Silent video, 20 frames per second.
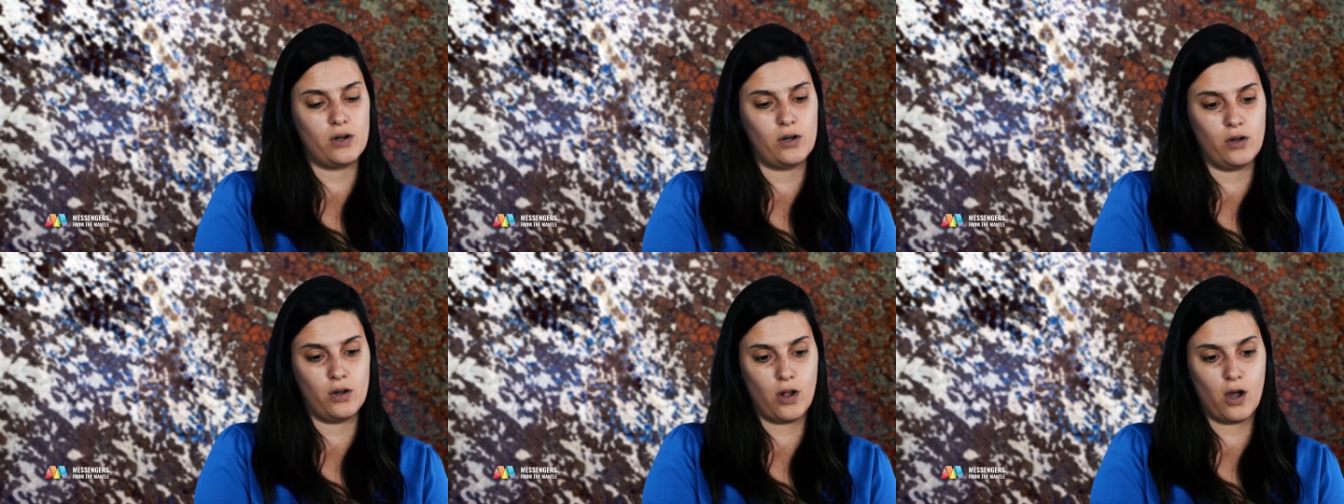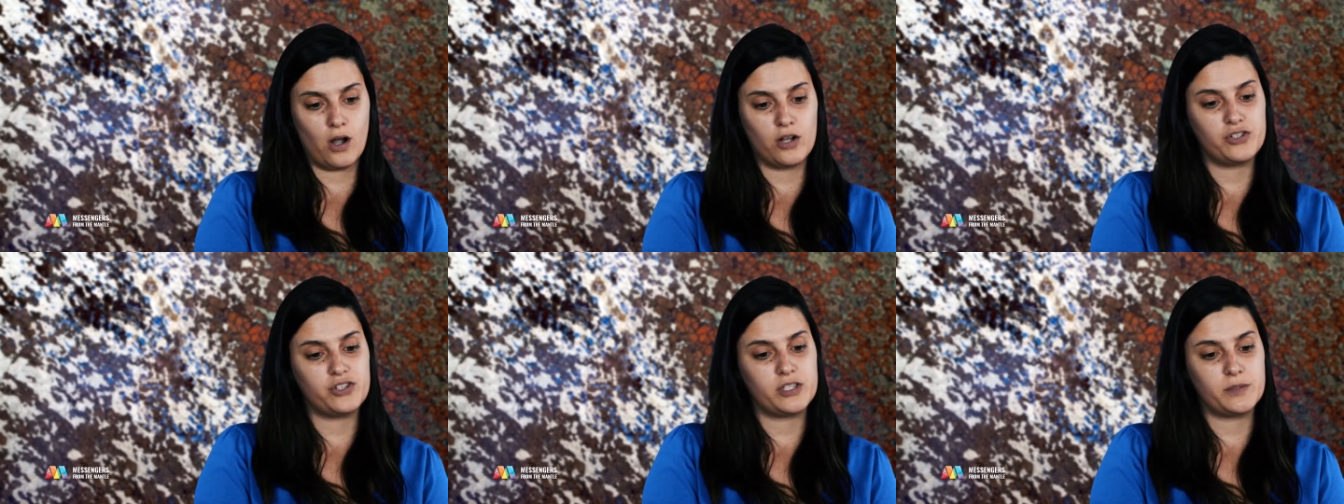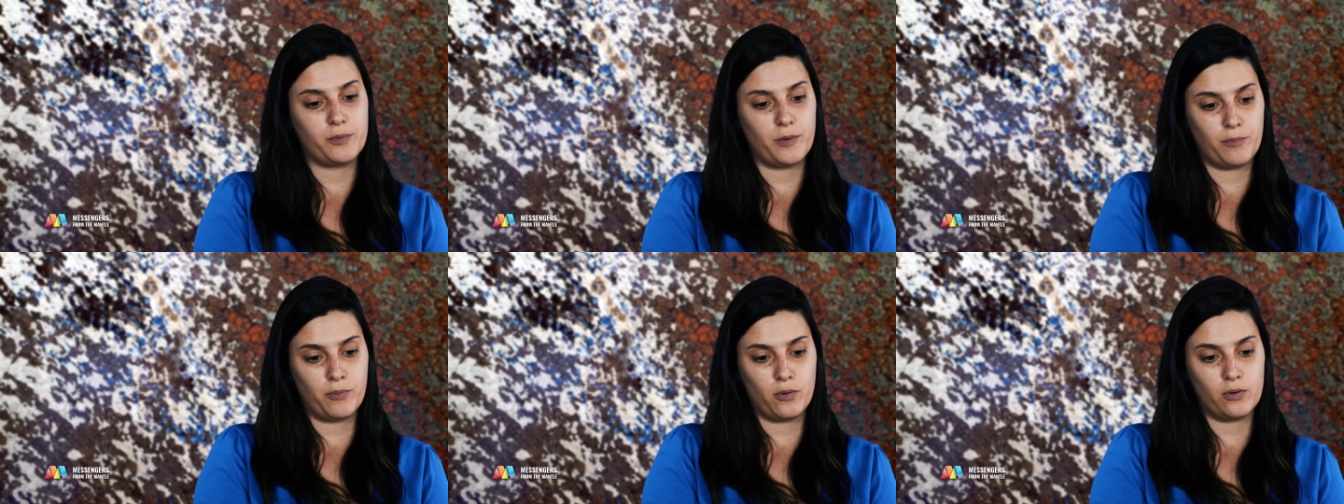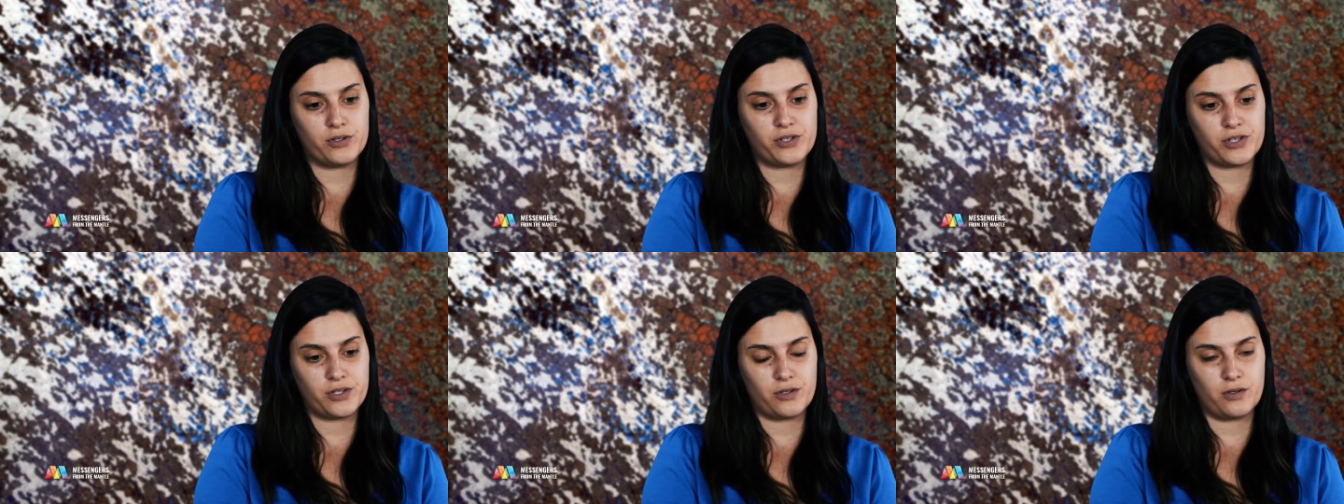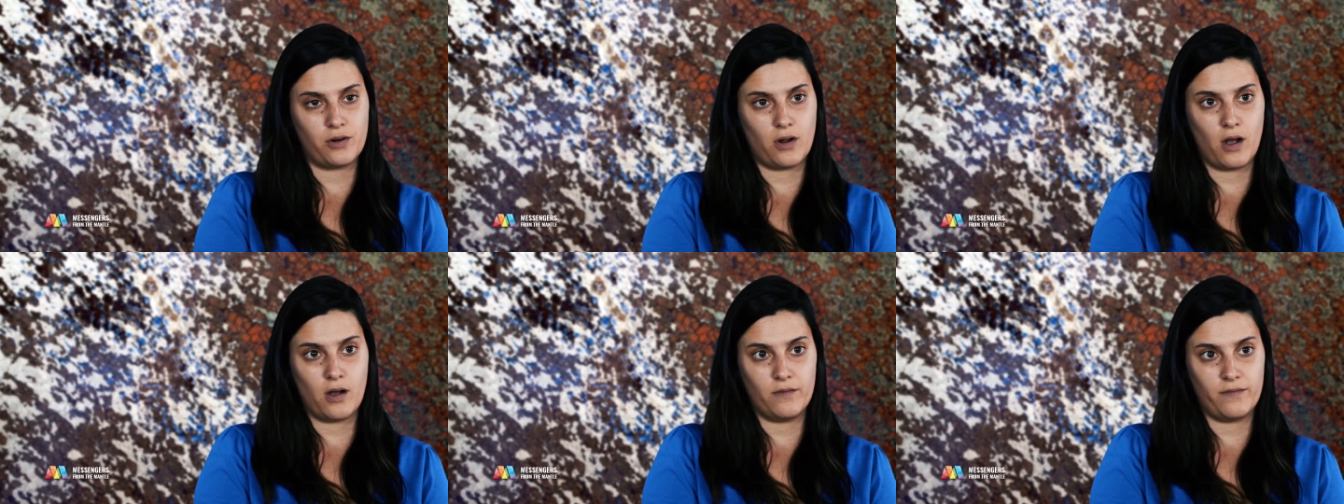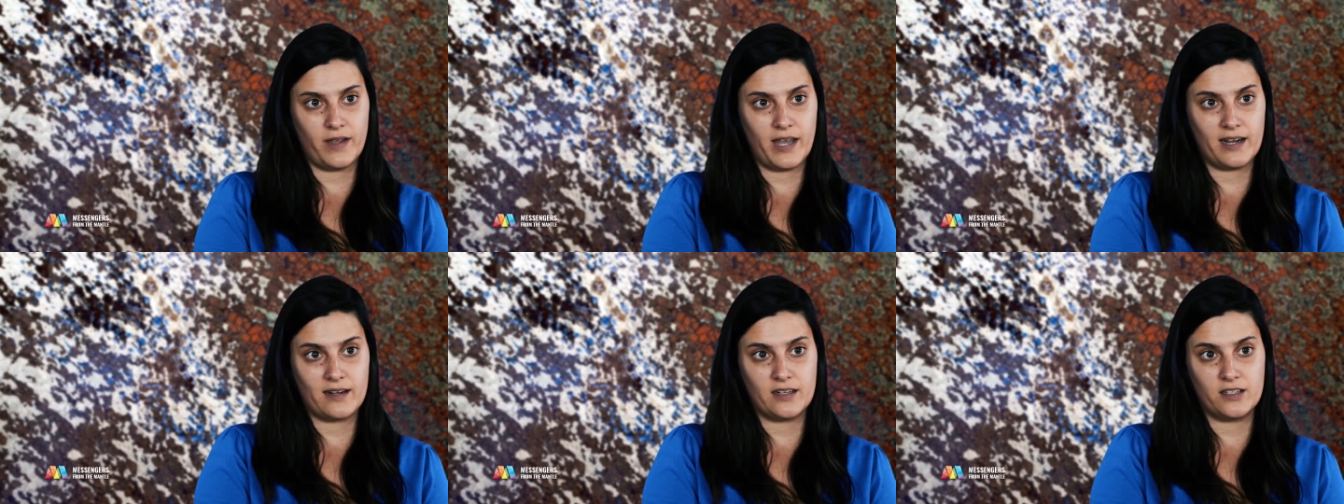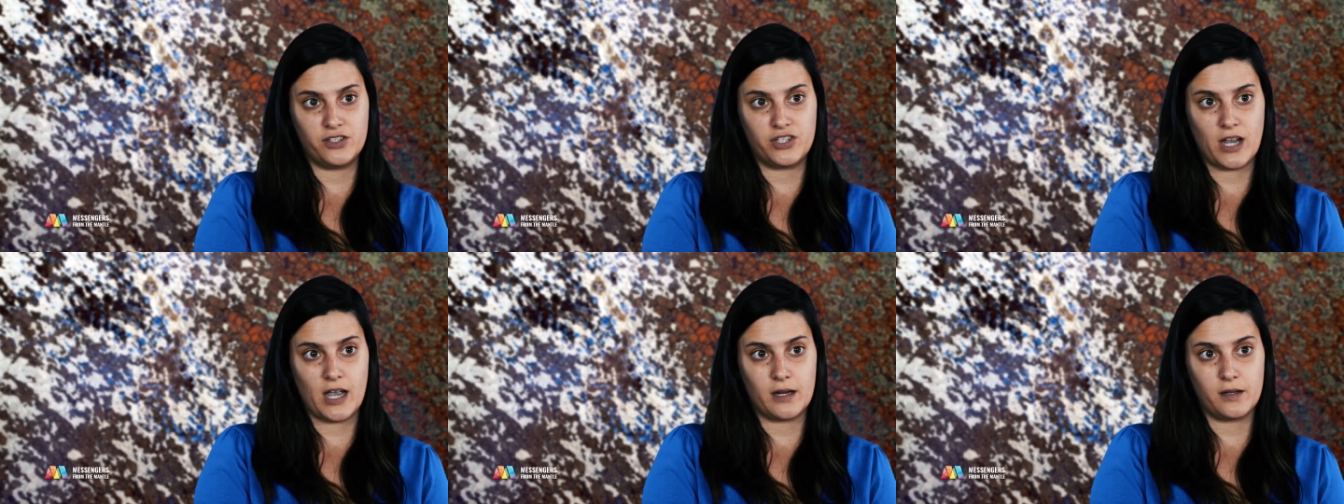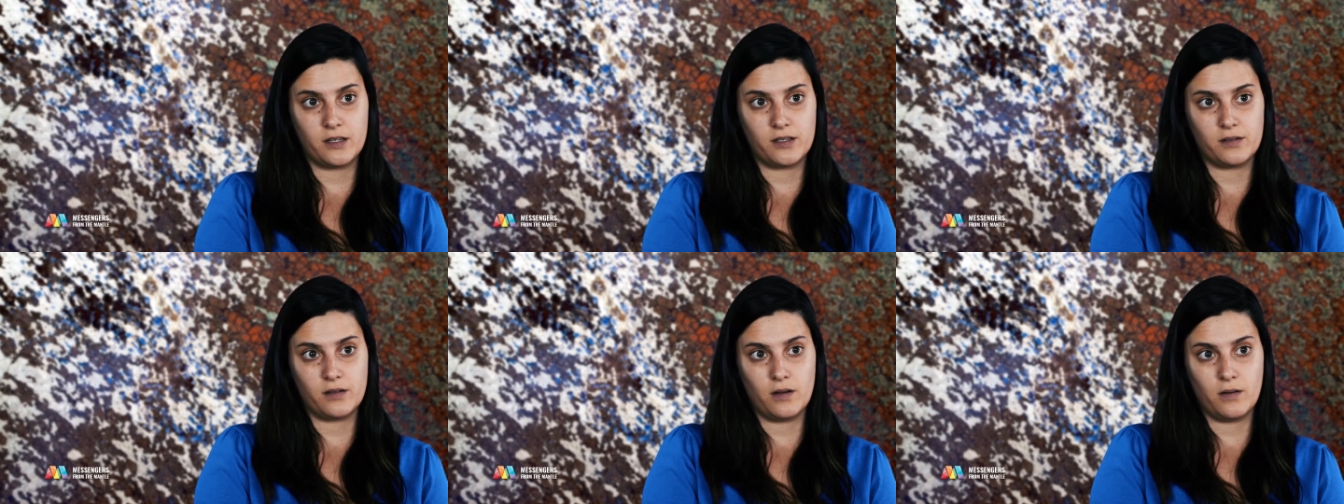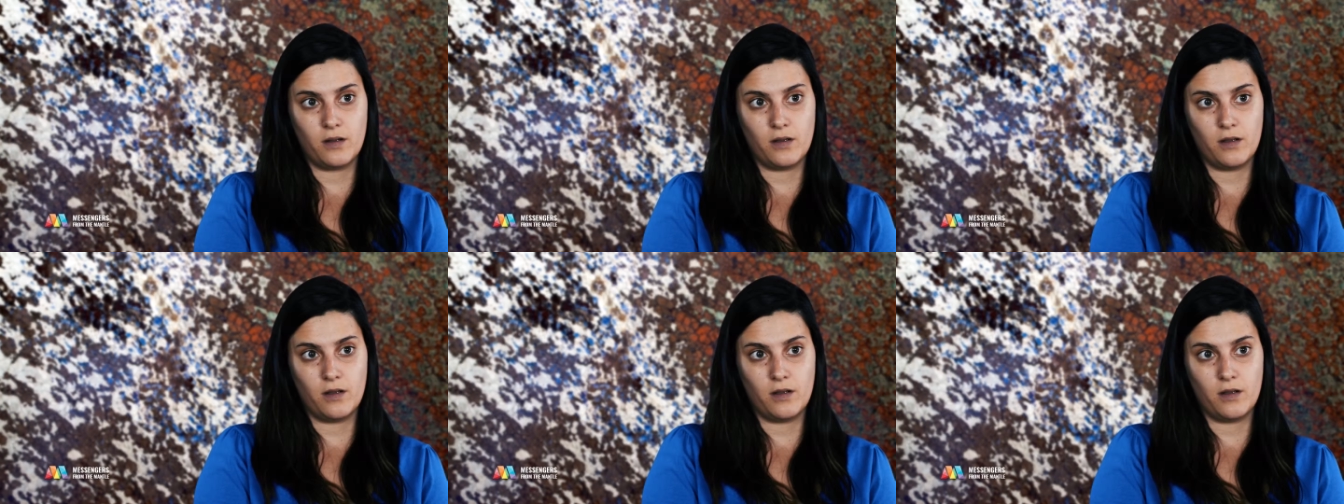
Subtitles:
largest proportion of eclogite